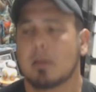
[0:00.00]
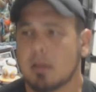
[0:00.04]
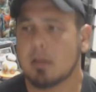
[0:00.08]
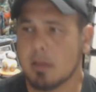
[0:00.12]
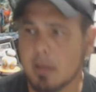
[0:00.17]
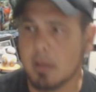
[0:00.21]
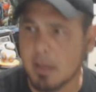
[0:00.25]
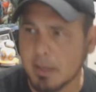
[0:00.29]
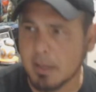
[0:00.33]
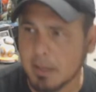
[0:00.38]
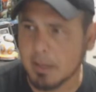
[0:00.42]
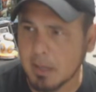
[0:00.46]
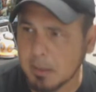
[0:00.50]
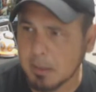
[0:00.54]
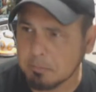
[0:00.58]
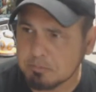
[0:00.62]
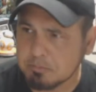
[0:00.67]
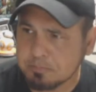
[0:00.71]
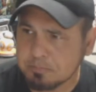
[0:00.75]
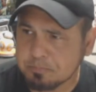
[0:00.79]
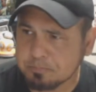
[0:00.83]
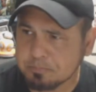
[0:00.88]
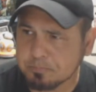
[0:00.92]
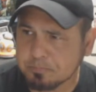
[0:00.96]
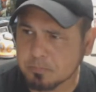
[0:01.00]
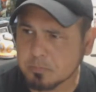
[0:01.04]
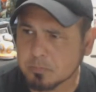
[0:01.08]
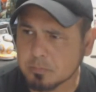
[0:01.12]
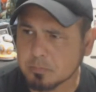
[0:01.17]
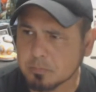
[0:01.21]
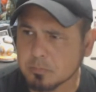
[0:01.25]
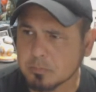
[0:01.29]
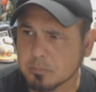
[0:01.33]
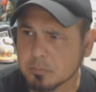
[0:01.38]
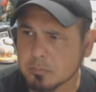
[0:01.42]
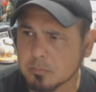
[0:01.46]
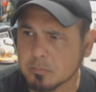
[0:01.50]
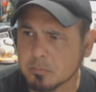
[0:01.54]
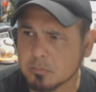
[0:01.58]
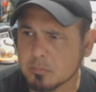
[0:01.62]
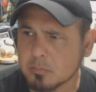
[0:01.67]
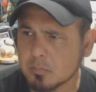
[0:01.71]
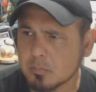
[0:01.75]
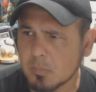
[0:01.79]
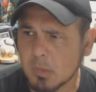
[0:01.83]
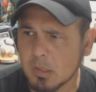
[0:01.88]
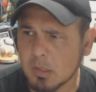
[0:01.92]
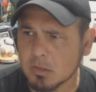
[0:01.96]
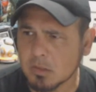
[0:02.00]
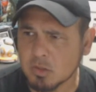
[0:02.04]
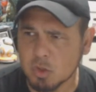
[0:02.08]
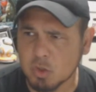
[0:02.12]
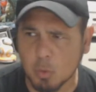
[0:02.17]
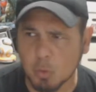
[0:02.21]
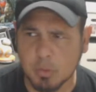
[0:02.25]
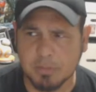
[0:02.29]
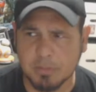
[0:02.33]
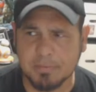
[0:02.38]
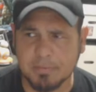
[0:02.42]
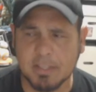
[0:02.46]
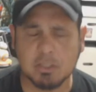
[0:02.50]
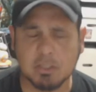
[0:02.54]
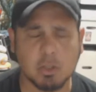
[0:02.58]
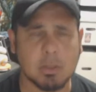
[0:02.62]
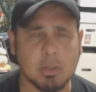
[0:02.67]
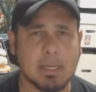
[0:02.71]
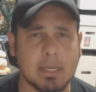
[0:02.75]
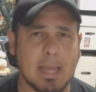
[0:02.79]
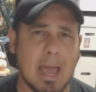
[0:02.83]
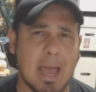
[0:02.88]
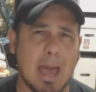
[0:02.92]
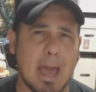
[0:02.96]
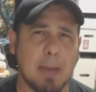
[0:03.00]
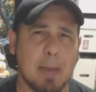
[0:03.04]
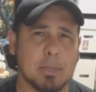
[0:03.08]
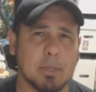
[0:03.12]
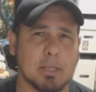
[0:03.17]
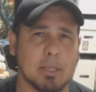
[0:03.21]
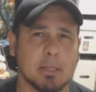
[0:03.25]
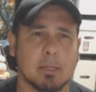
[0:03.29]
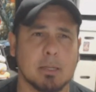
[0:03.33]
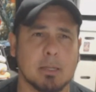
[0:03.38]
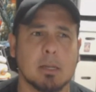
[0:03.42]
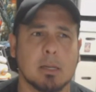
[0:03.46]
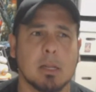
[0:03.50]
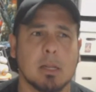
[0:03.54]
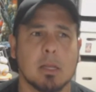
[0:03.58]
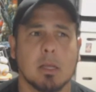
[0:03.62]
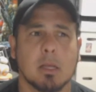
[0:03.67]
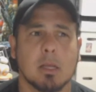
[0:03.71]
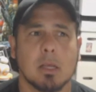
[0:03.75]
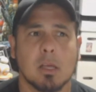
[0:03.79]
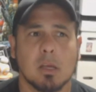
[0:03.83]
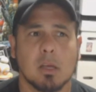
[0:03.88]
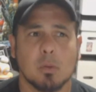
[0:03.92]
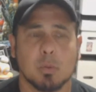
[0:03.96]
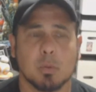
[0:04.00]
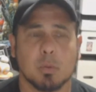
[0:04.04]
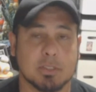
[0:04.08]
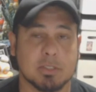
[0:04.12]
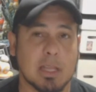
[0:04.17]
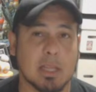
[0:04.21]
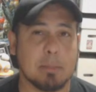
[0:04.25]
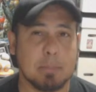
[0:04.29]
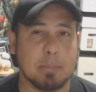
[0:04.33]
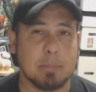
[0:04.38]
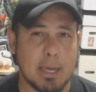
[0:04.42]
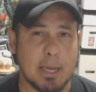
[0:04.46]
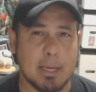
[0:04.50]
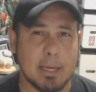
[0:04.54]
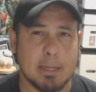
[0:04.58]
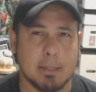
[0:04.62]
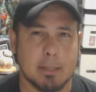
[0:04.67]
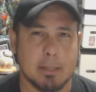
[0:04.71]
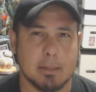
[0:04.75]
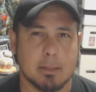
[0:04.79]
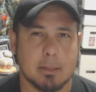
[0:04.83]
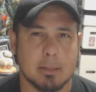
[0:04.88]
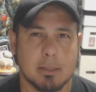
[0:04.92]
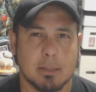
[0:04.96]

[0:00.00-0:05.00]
And so what eventually happened was they paid,